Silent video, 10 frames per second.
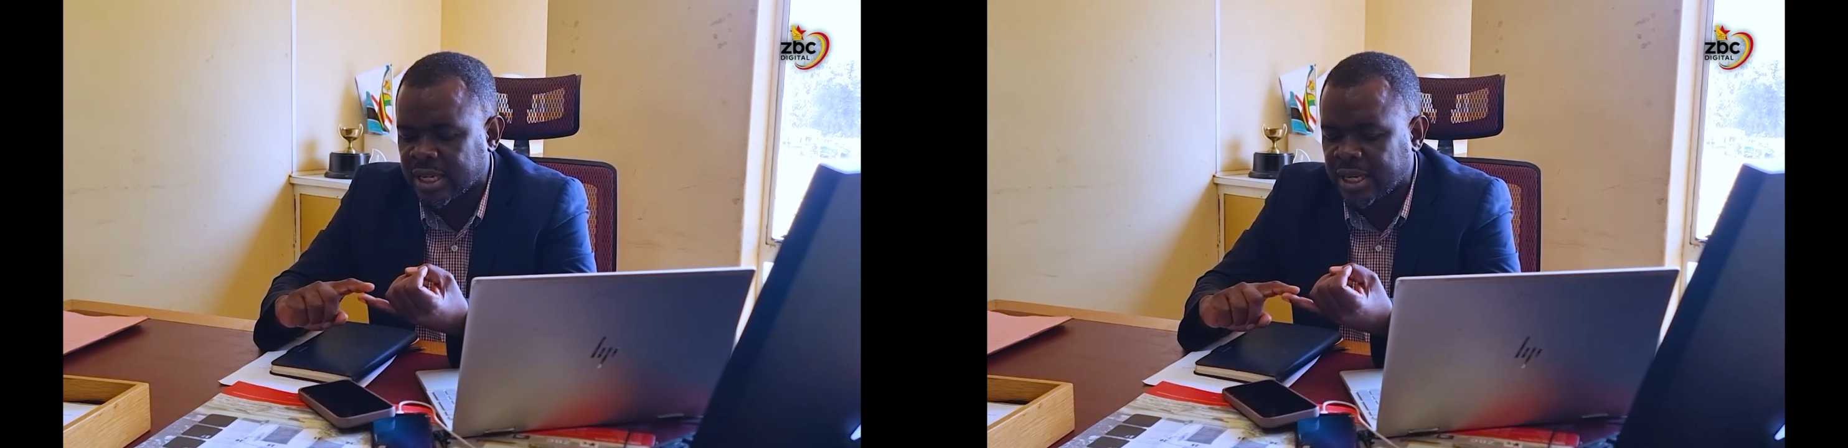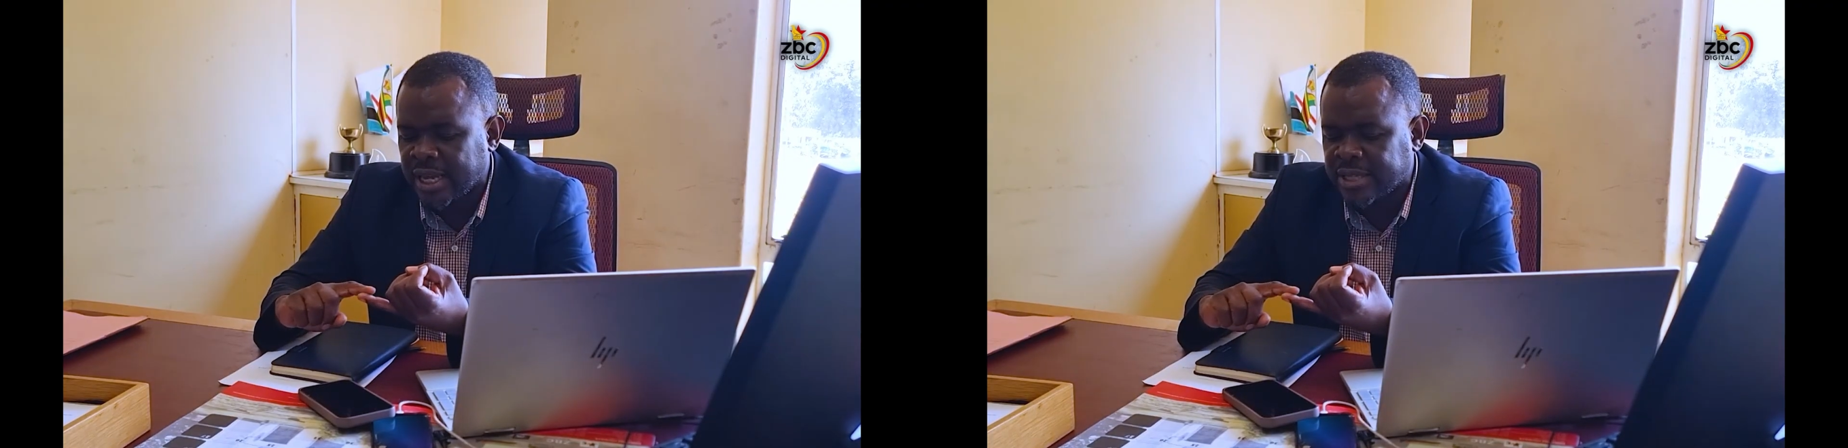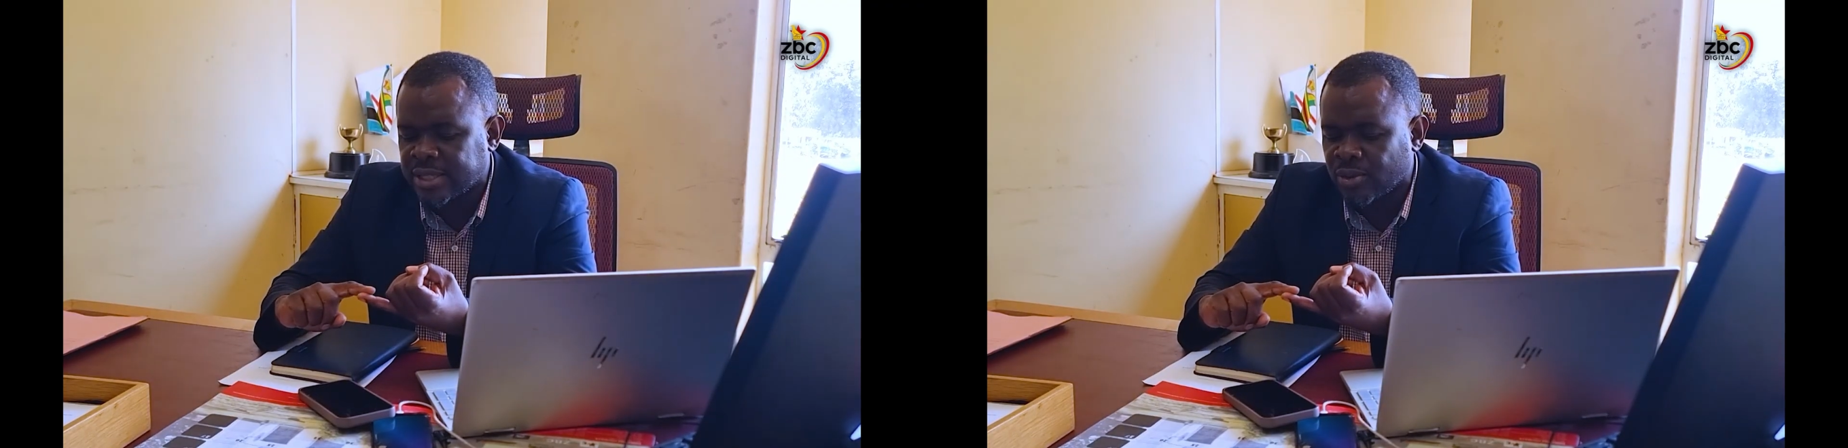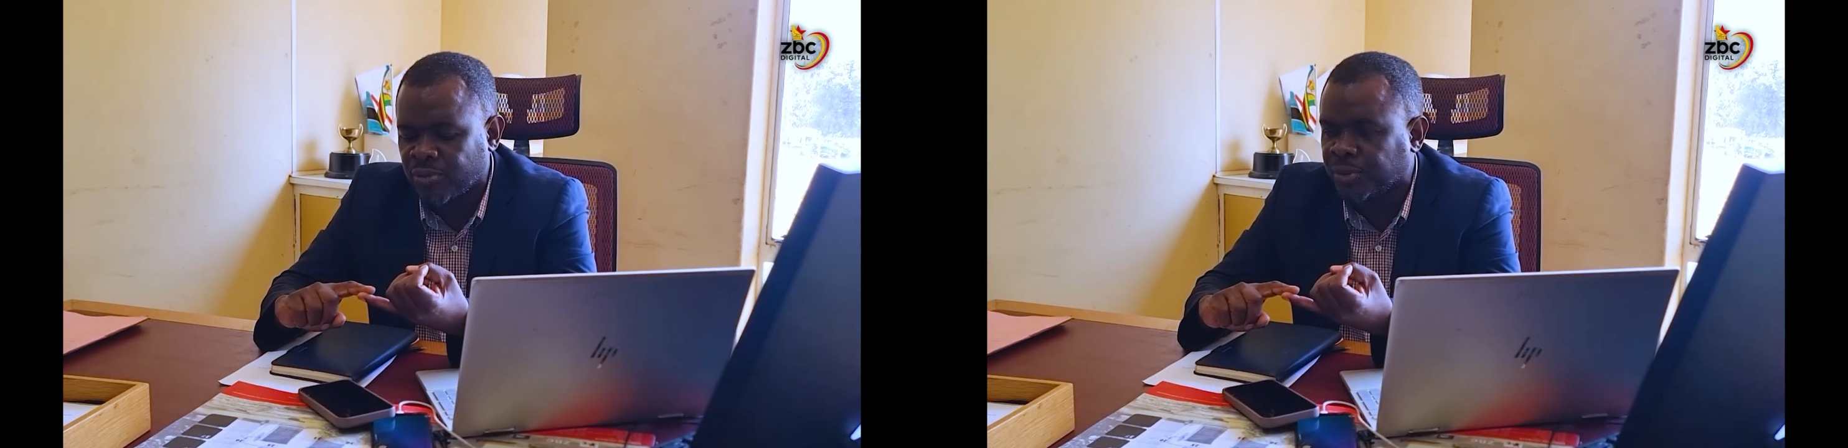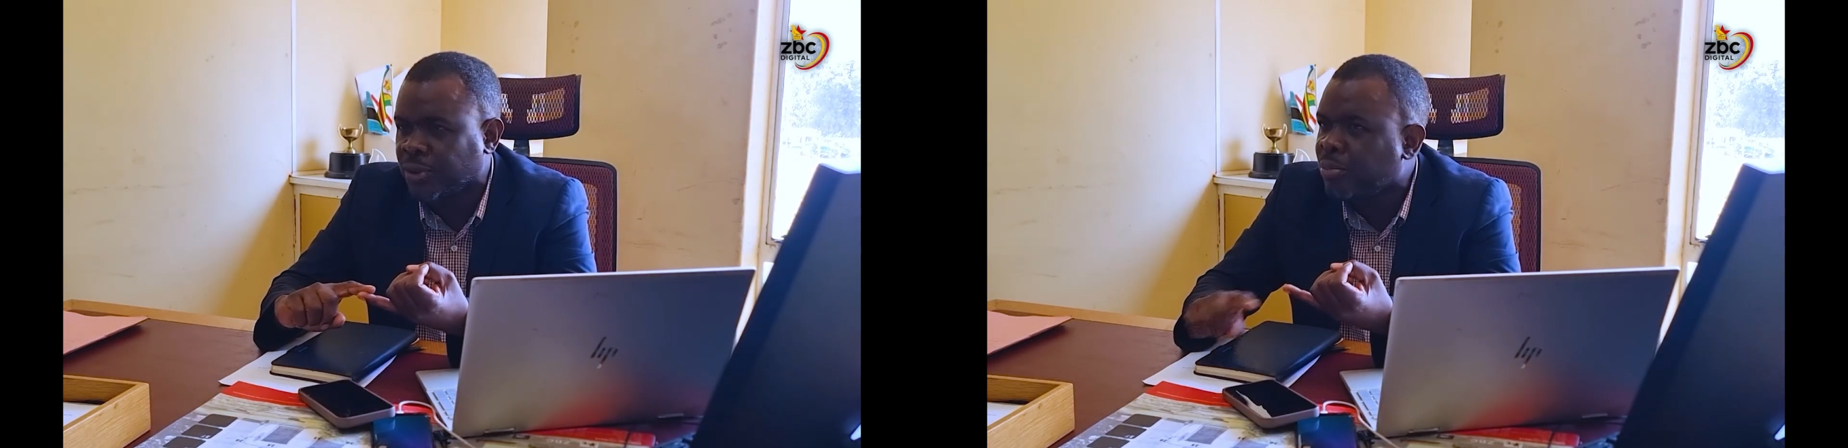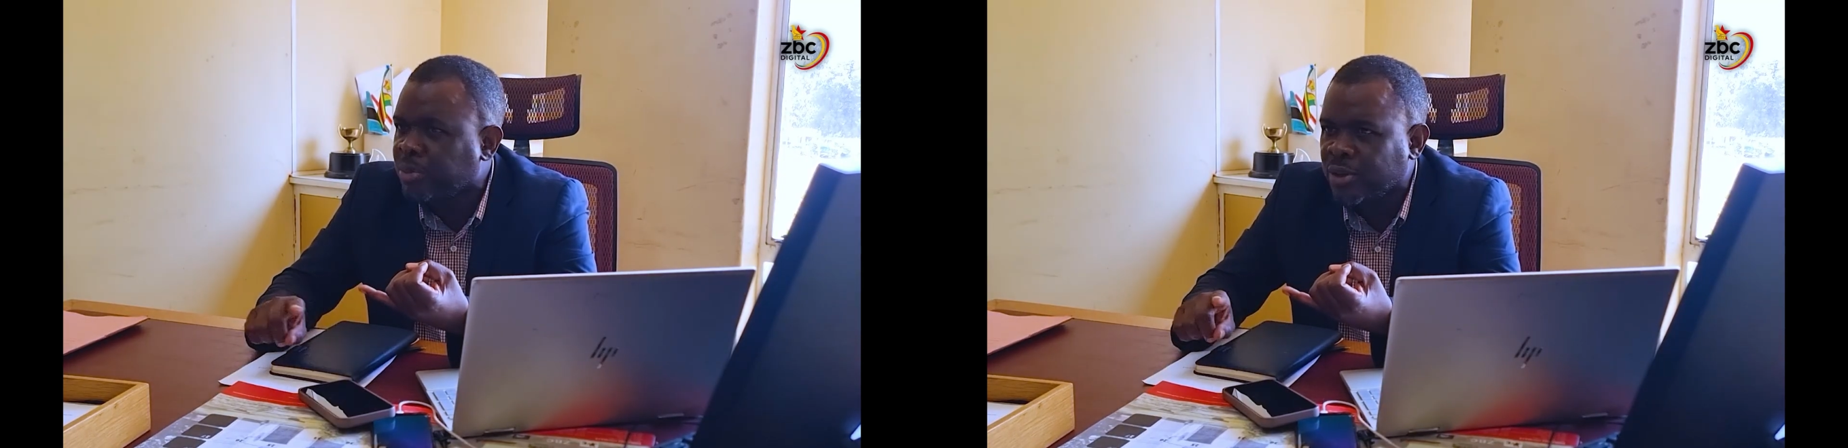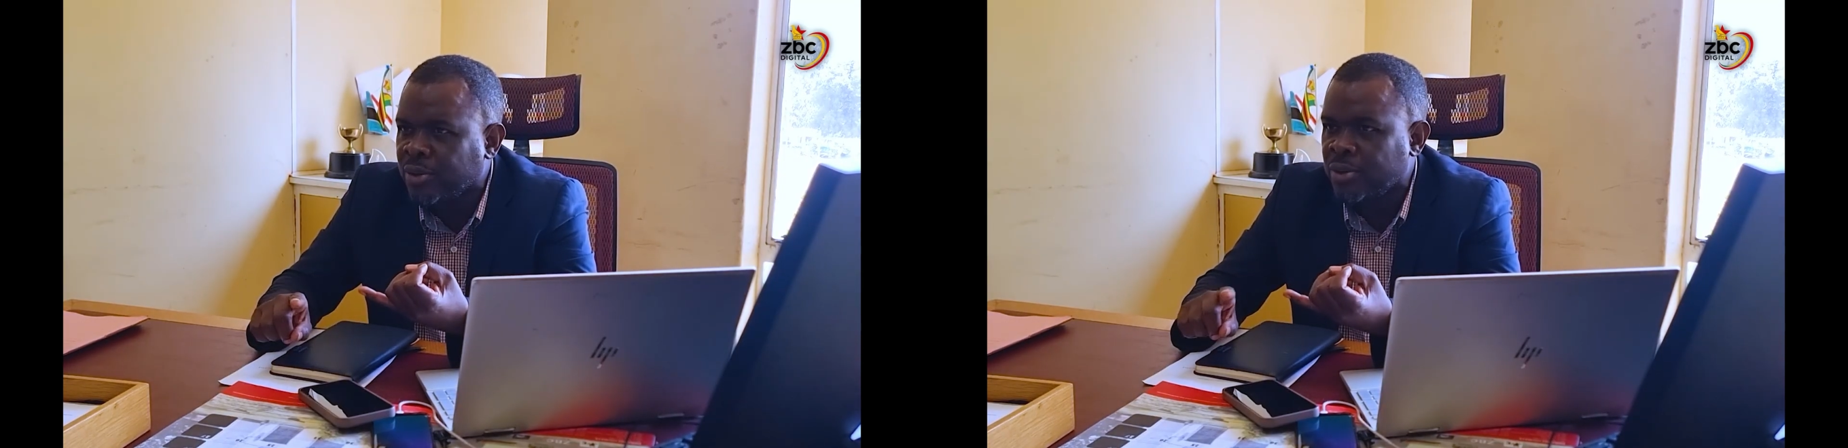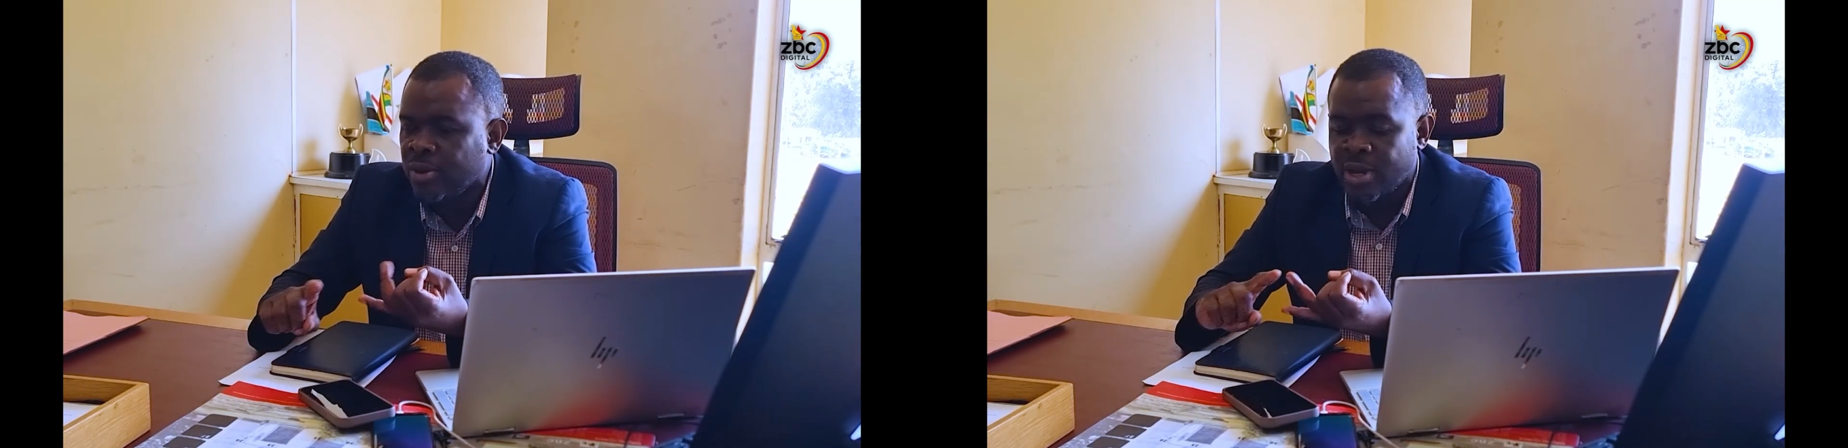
likes of Romeo,